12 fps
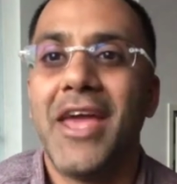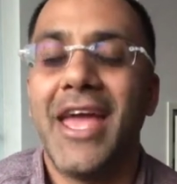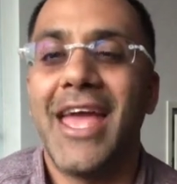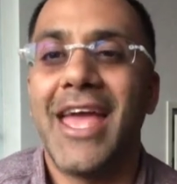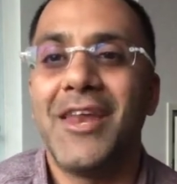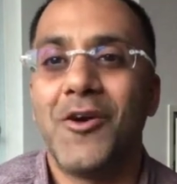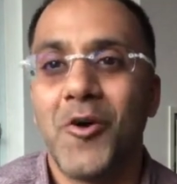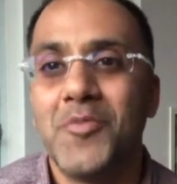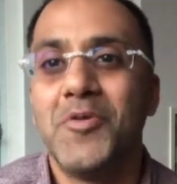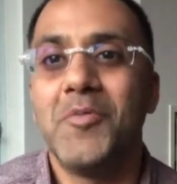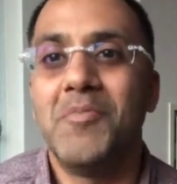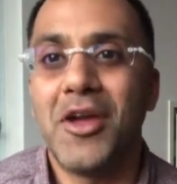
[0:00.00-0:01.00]
and I hope
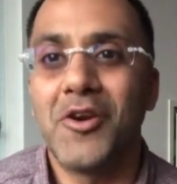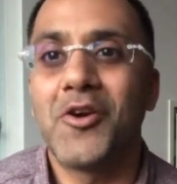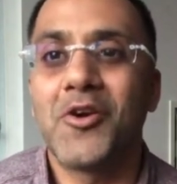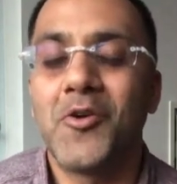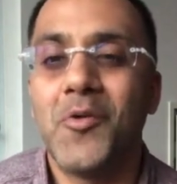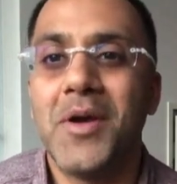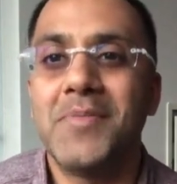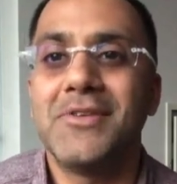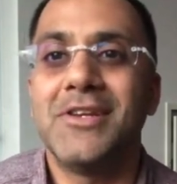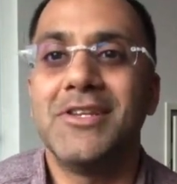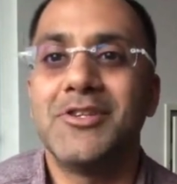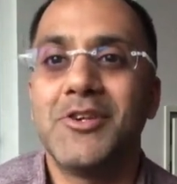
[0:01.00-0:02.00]
you're better equipped
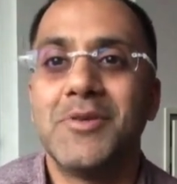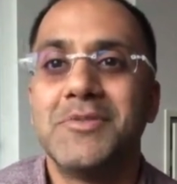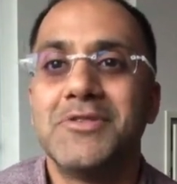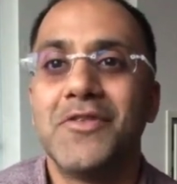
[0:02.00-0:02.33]
in terms